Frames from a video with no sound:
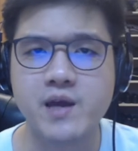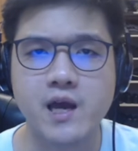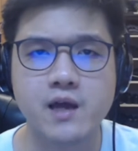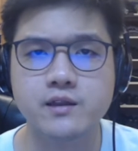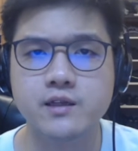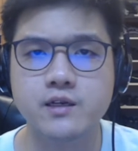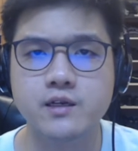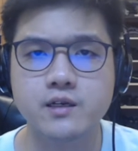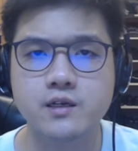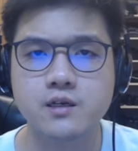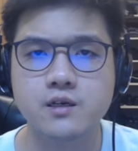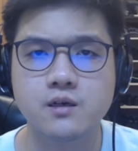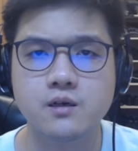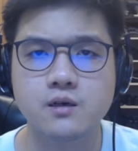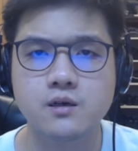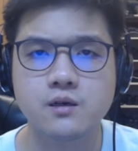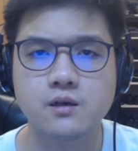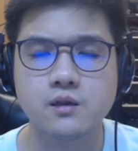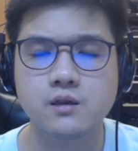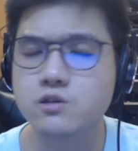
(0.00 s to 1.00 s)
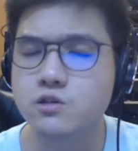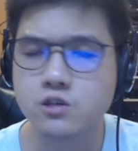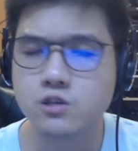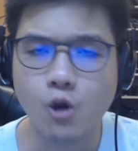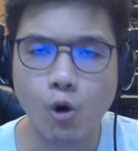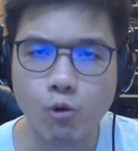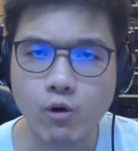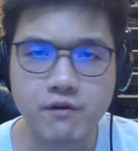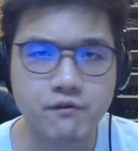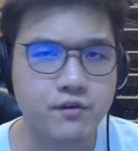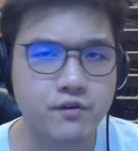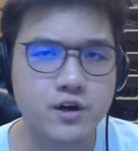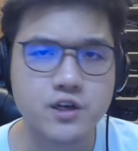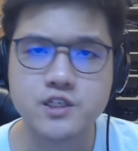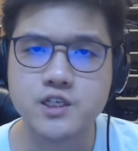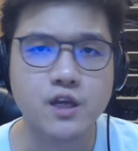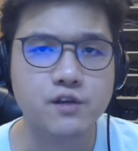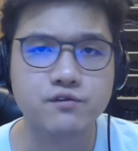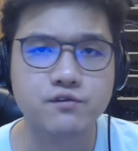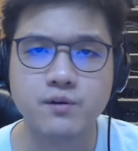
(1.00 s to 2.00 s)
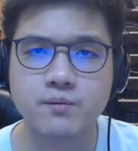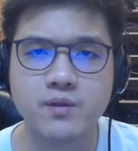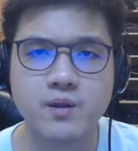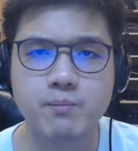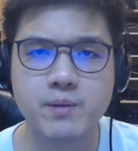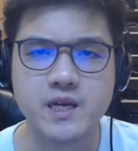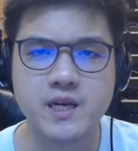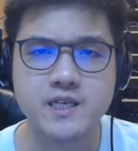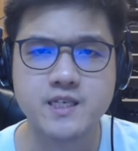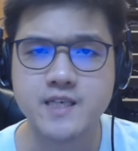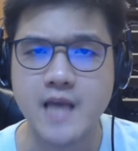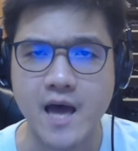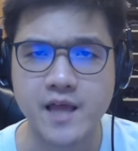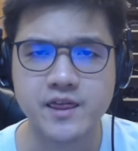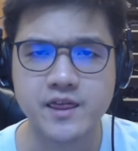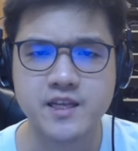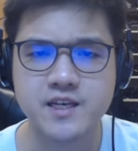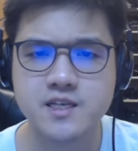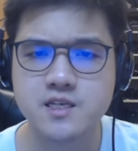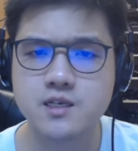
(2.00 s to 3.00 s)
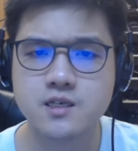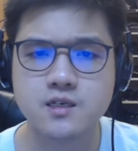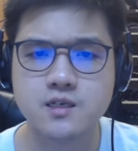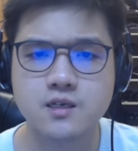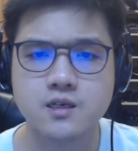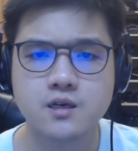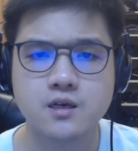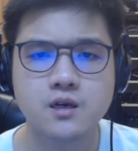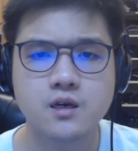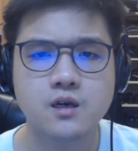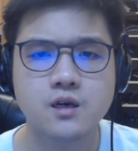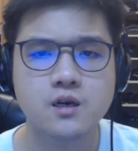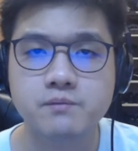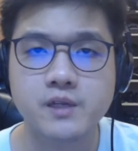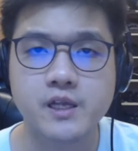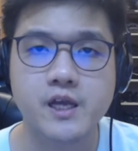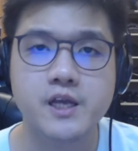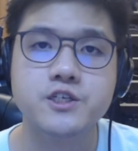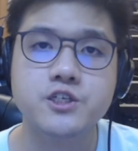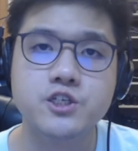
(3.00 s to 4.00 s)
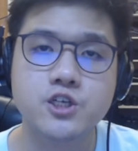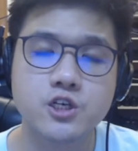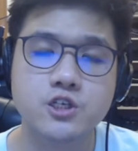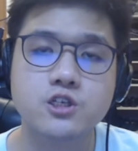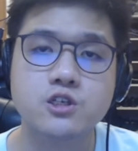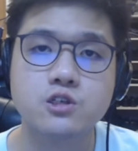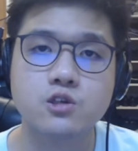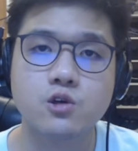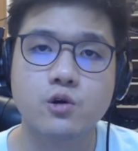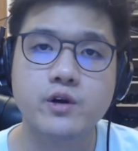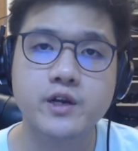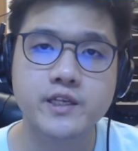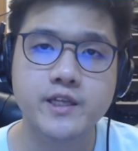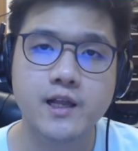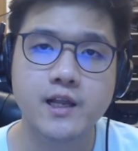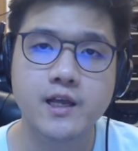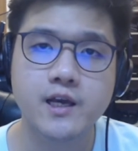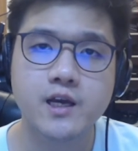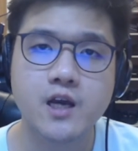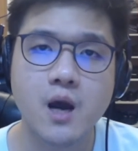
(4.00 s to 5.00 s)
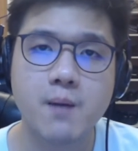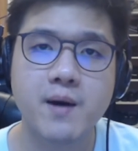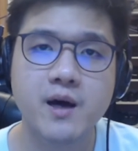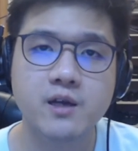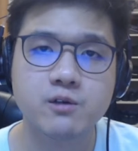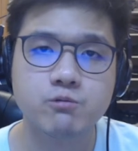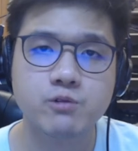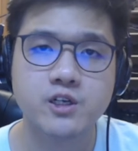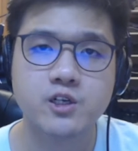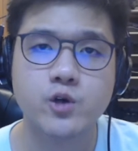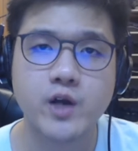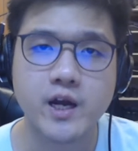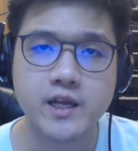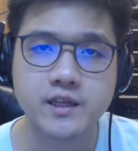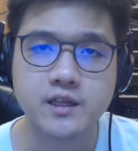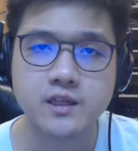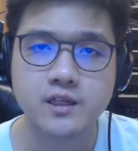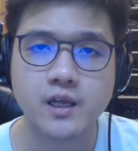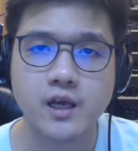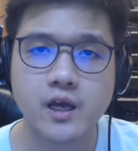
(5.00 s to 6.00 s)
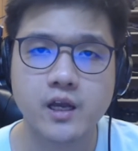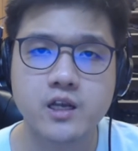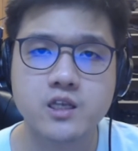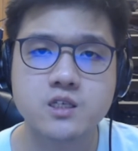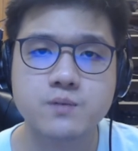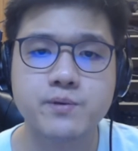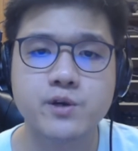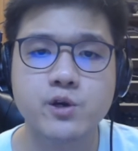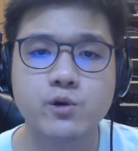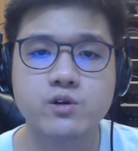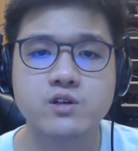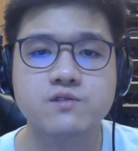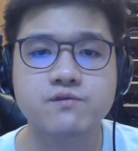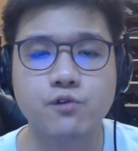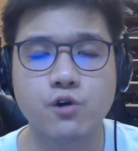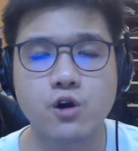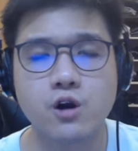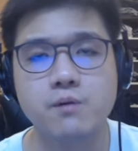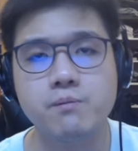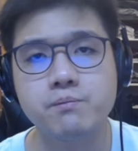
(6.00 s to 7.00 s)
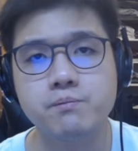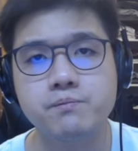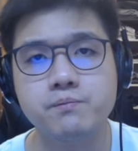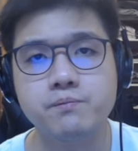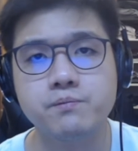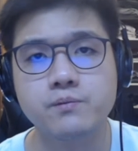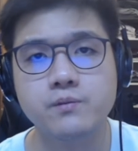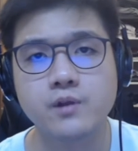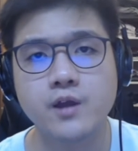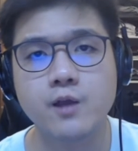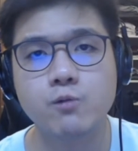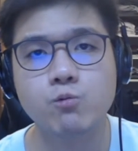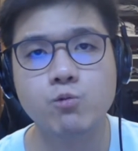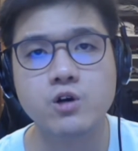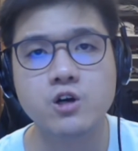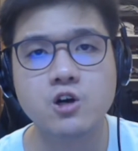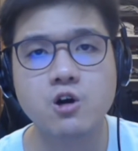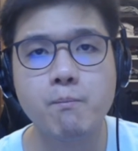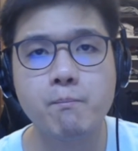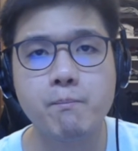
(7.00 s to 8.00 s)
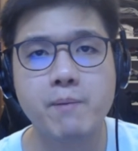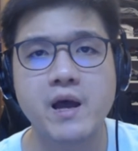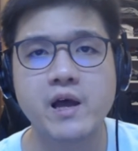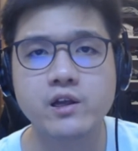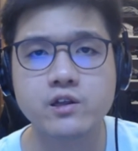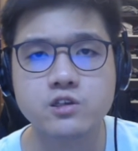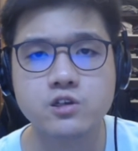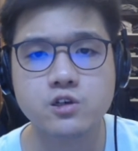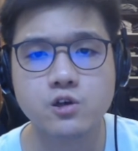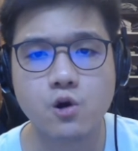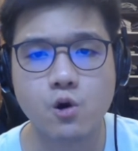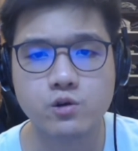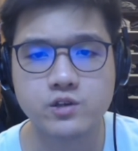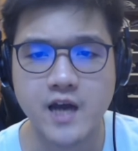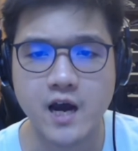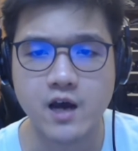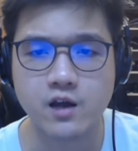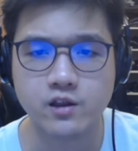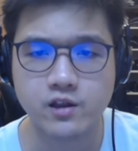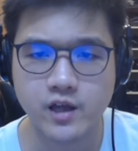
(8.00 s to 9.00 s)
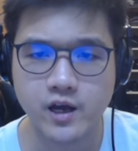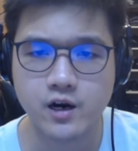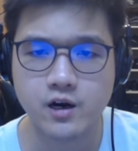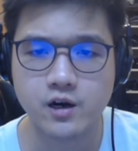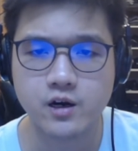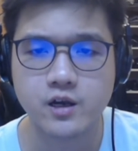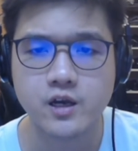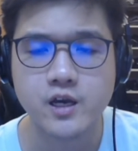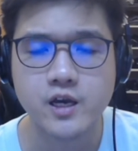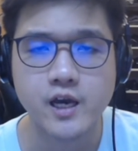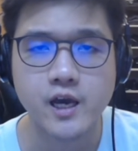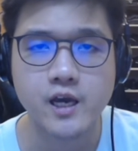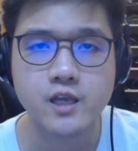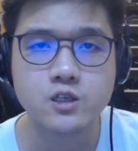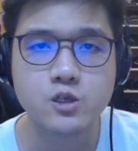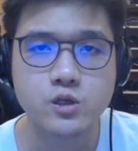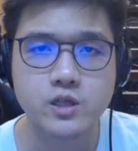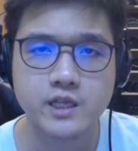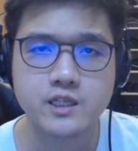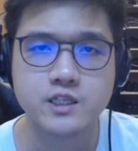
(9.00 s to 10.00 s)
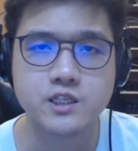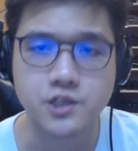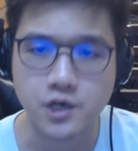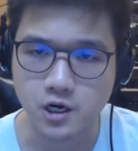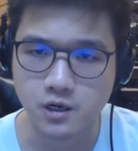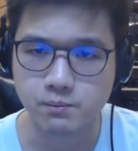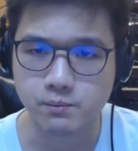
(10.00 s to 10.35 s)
ending. There's no reversal from the big sadness. It's just storytelling about regret in its purest form, and we're compelled to go down there into that dark